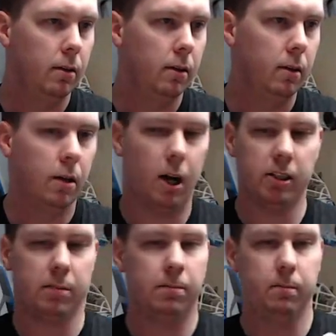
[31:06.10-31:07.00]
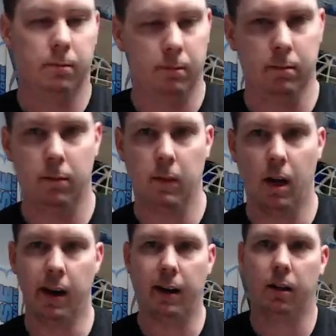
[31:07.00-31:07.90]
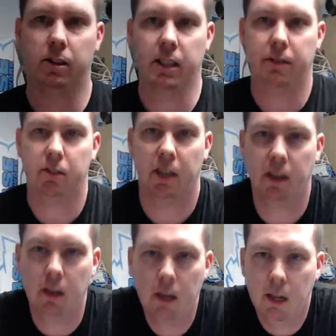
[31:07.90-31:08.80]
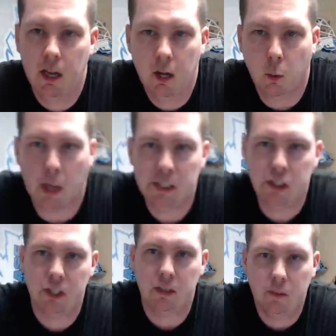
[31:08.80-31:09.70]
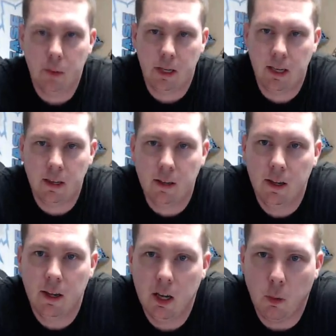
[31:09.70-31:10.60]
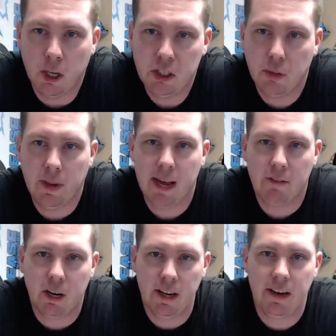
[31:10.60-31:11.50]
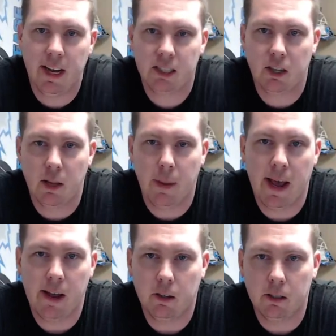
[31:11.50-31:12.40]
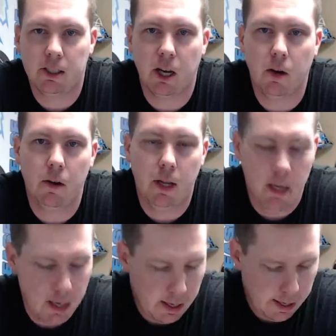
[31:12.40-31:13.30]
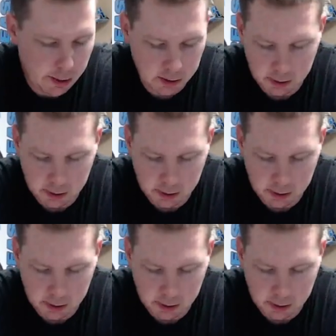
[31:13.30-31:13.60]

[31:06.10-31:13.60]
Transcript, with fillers: Awesome. All right, let's see if there's any. Why shouldn't we? Why shouldn't we have our index on the paddle? So here's.